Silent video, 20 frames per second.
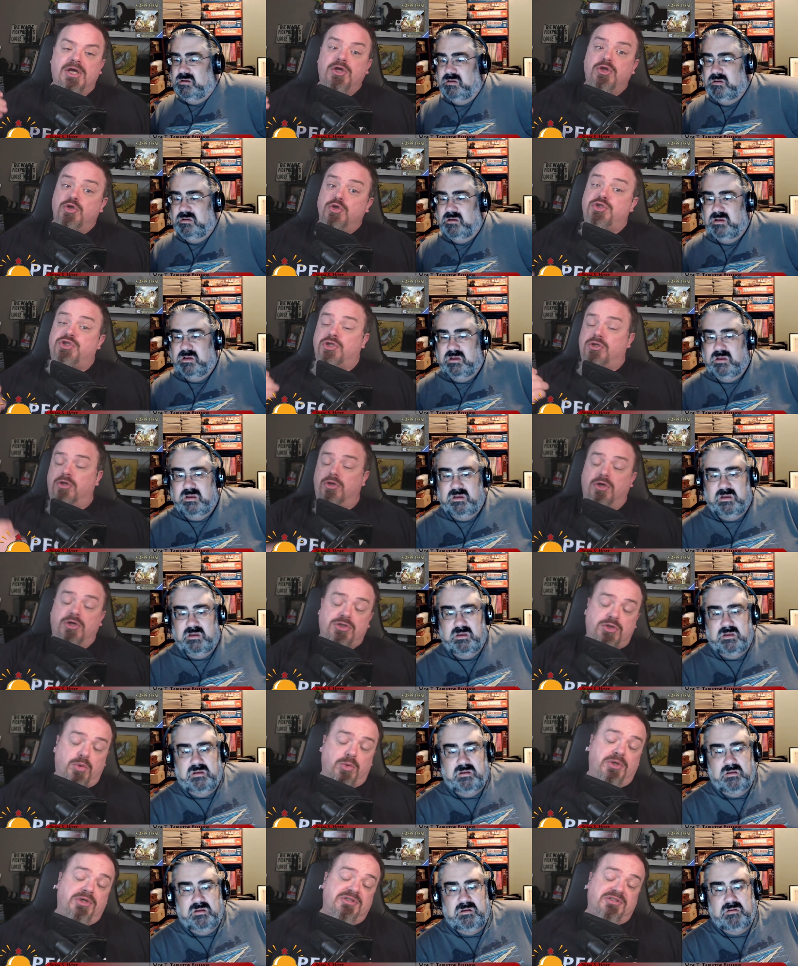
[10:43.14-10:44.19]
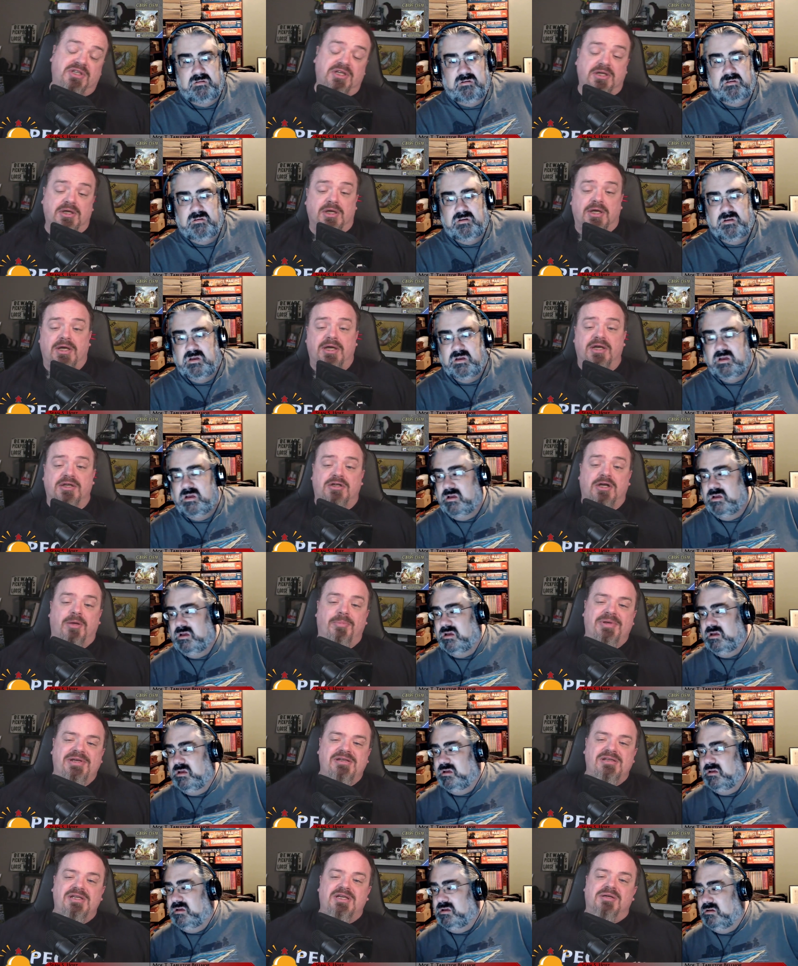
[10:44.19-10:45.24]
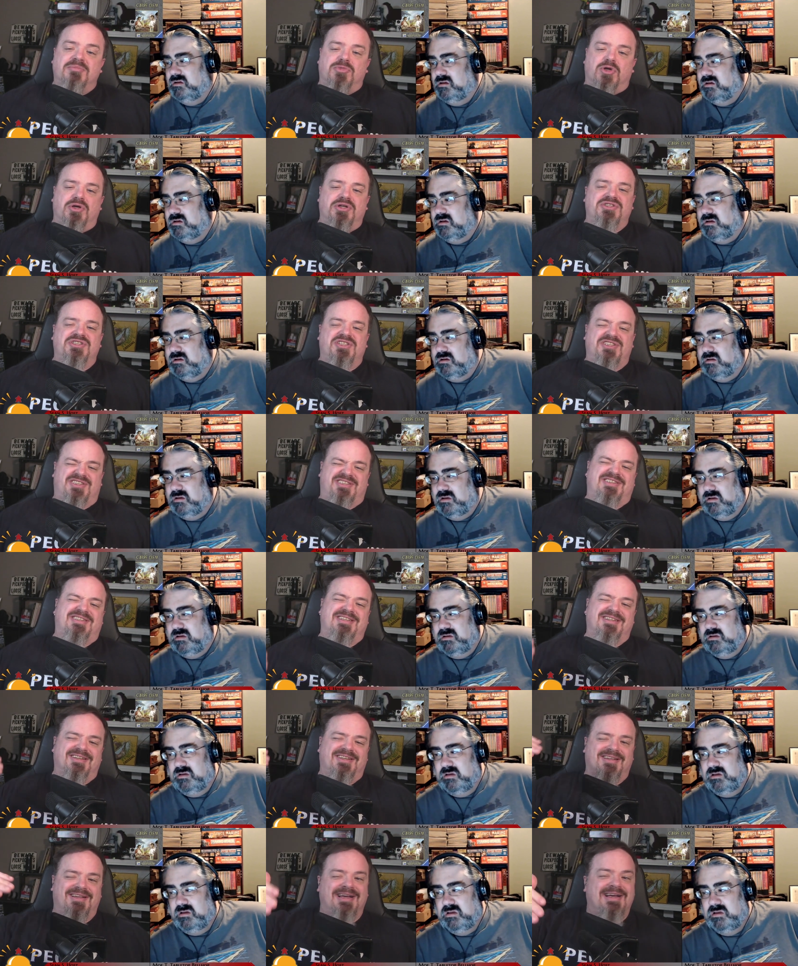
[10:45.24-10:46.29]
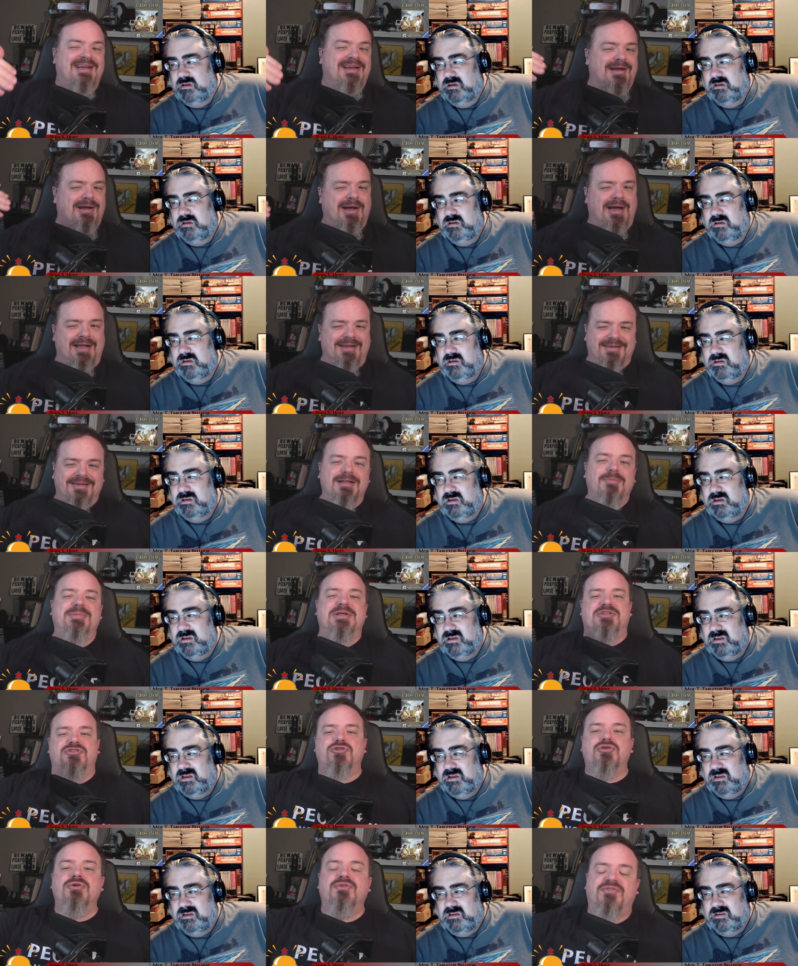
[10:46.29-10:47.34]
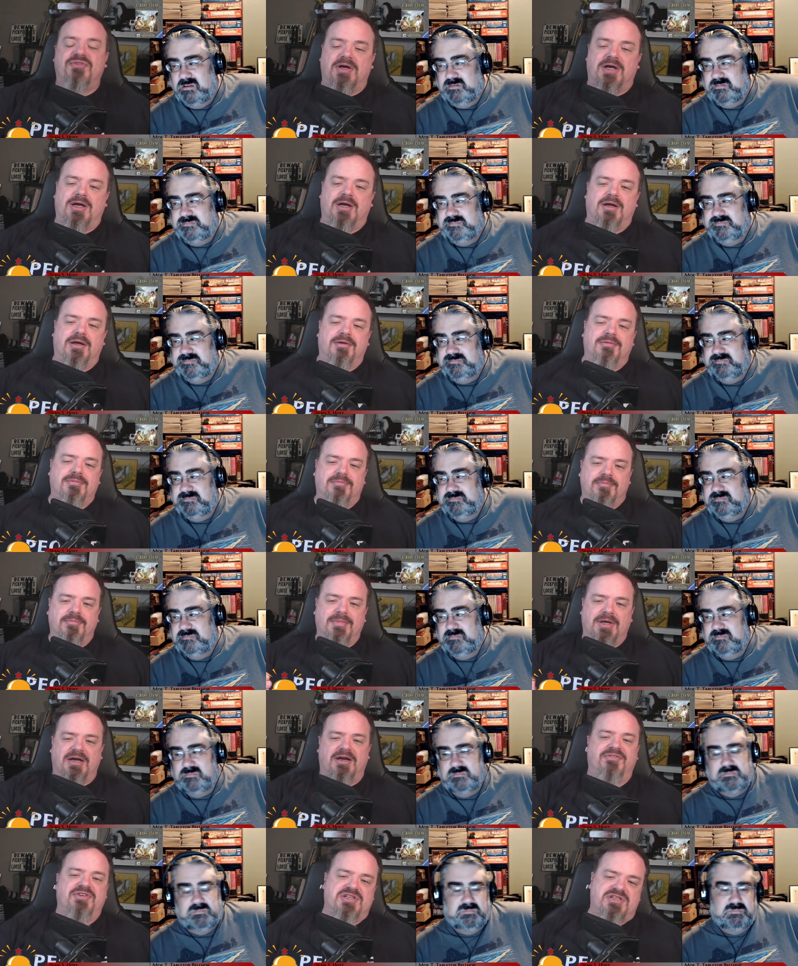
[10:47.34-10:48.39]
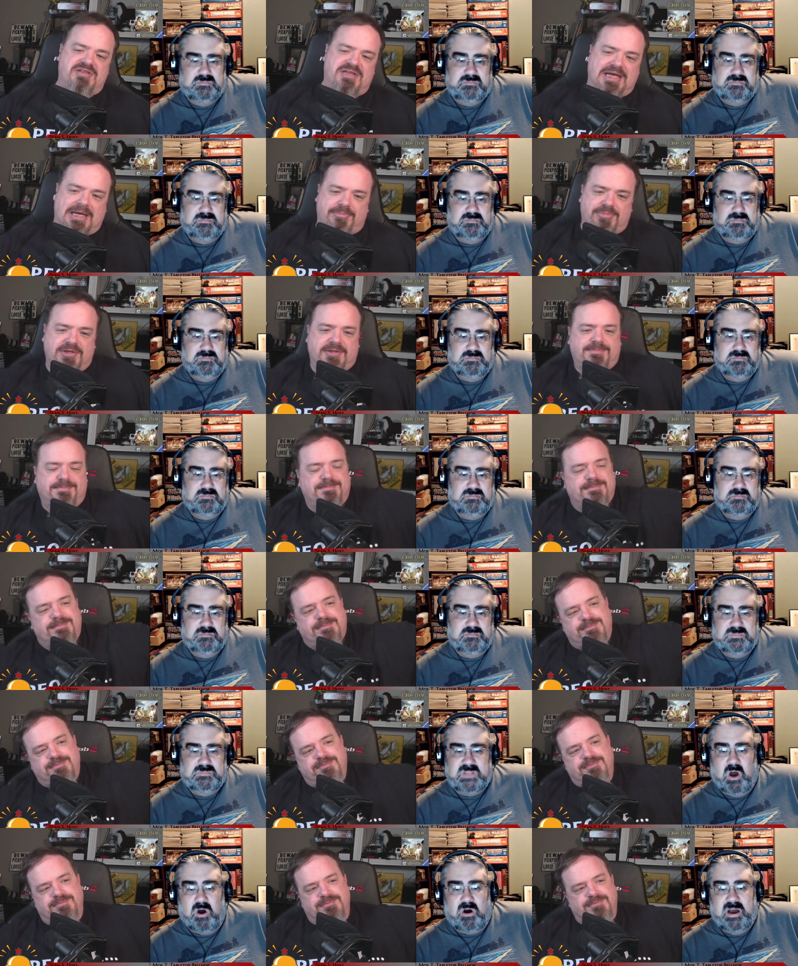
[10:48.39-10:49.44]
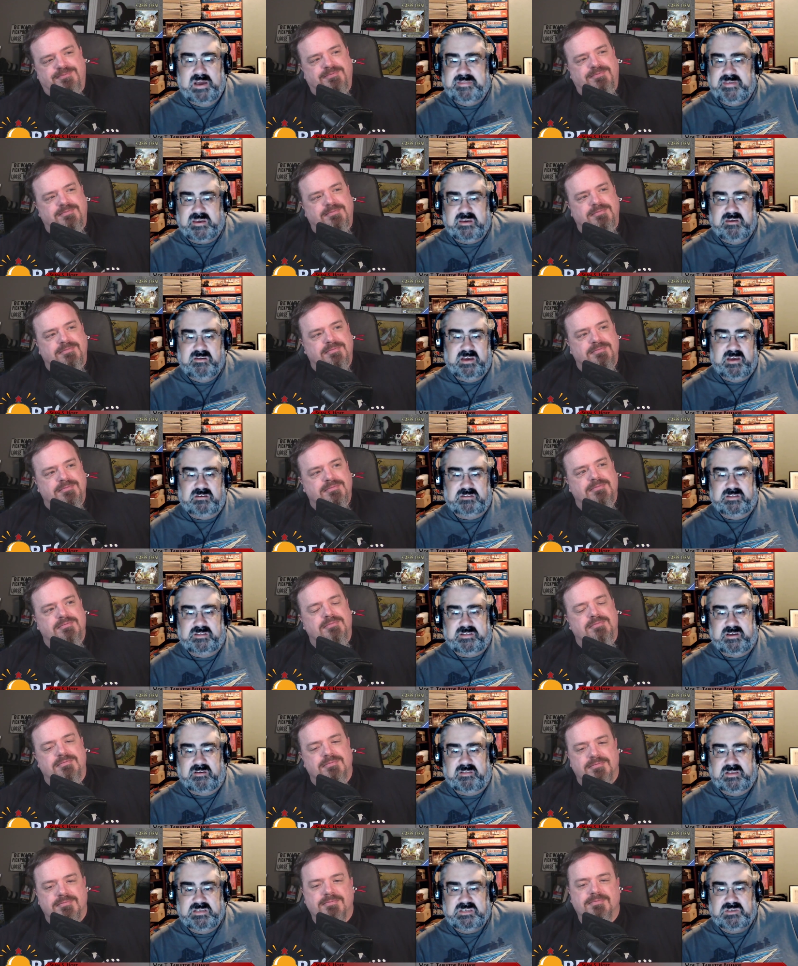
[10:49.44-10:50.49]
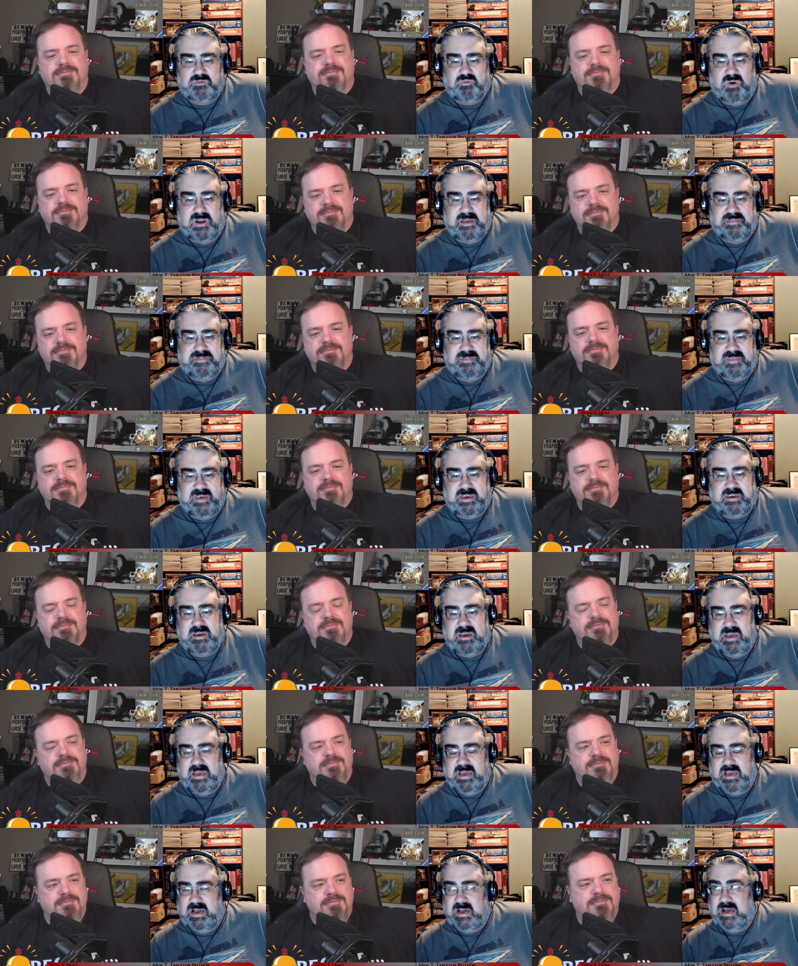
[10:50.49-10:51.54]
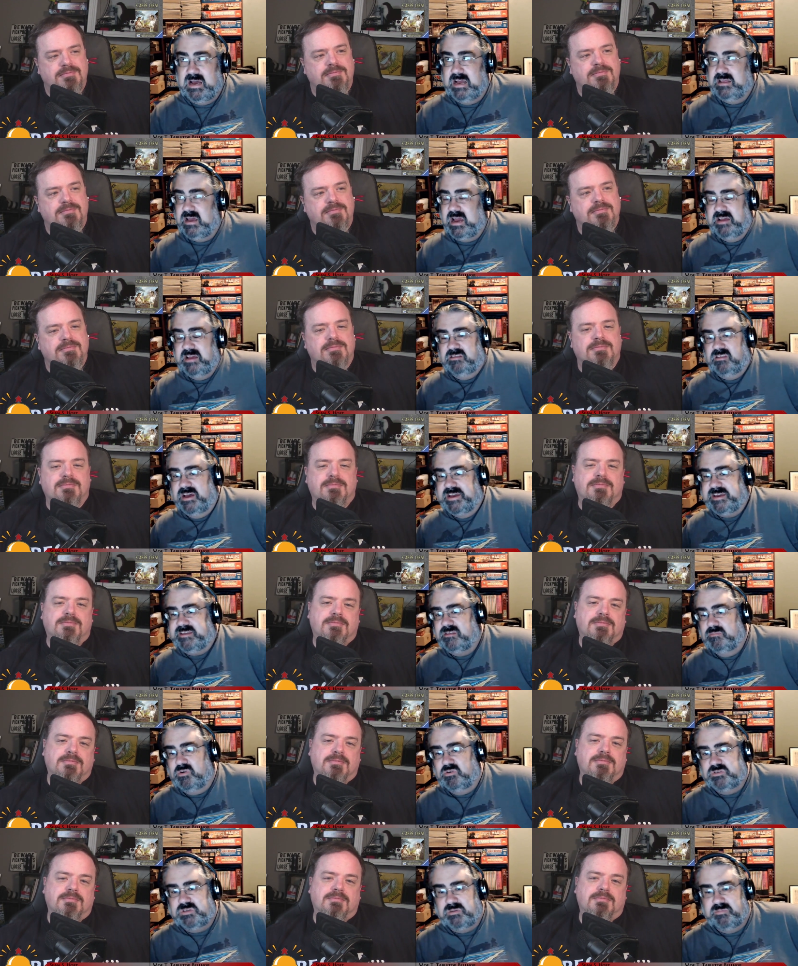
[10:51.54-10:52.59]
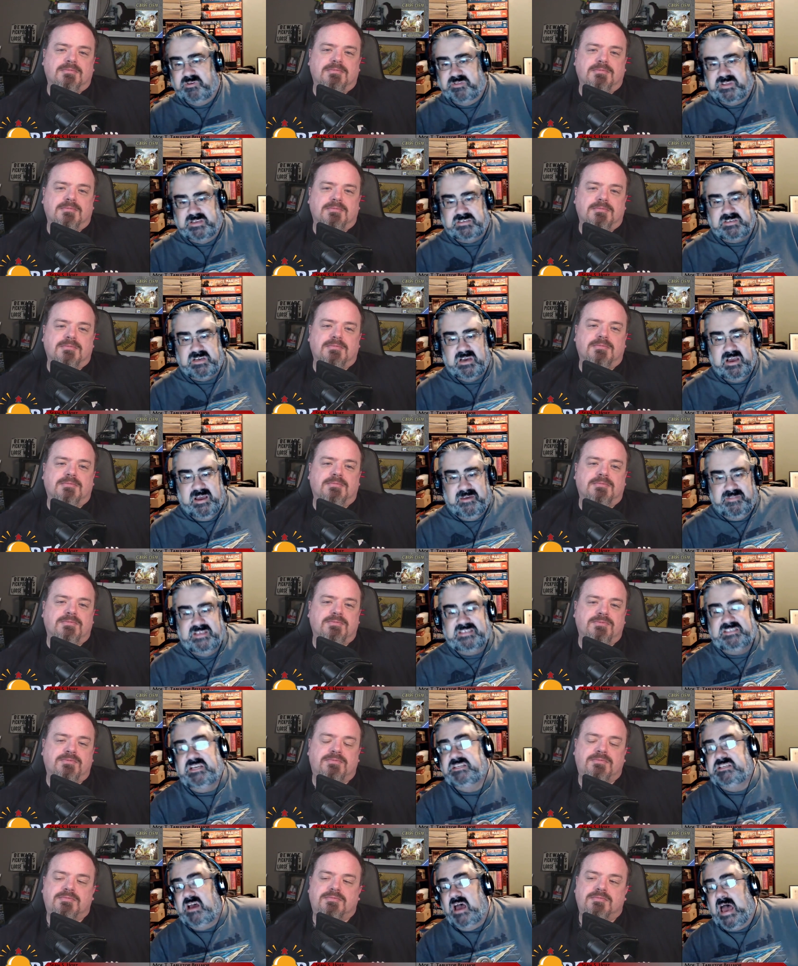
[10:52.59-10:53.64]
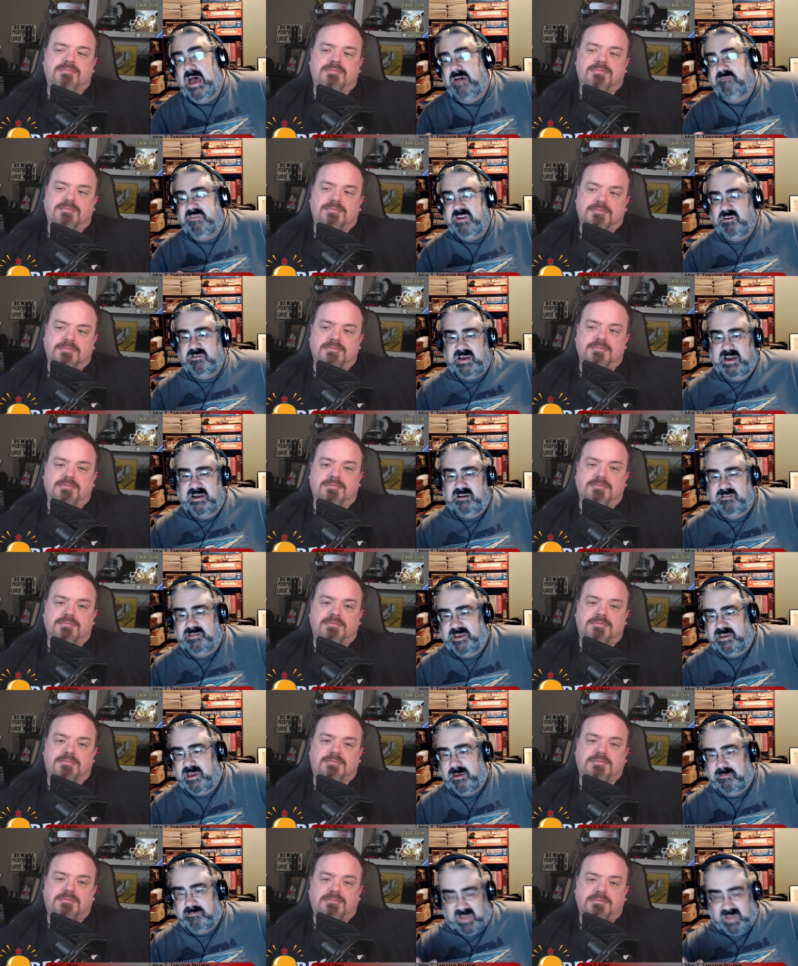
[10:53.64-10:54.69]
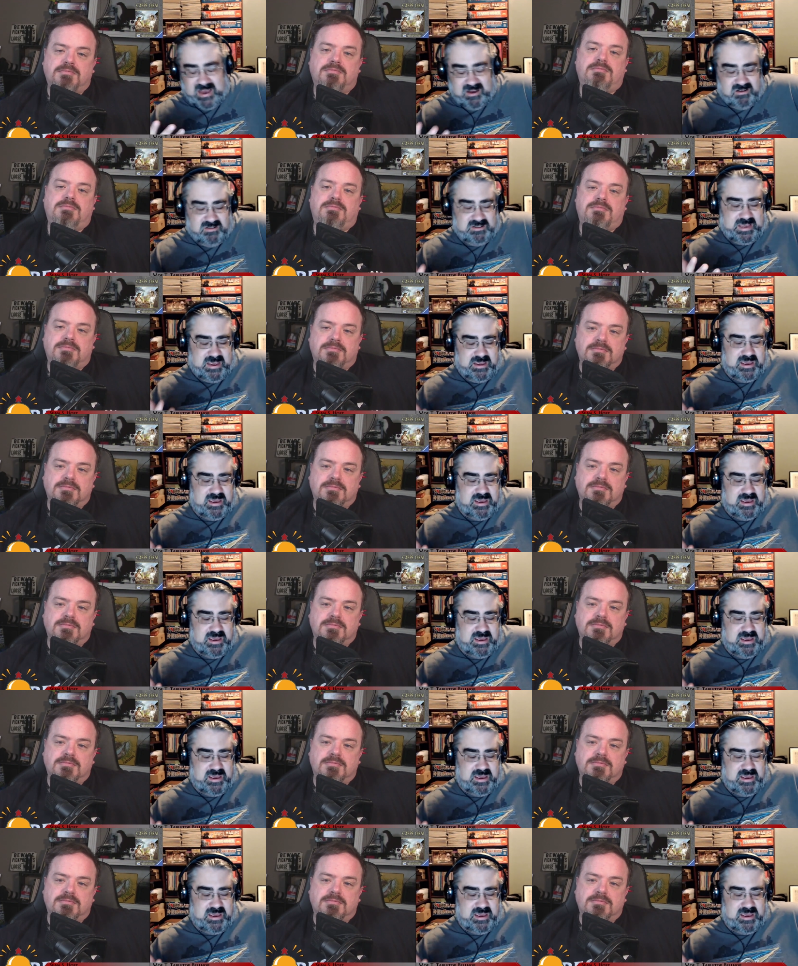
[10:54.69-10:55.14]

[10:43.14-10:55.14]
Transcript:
Speaker 1: you should look towards Carpe Diem, or is this still a little bit too far of a step?
Speaker 2: No, I think you nailed it there. This is what I think I like the most about this. This is a heavier tile laying game. Tile laying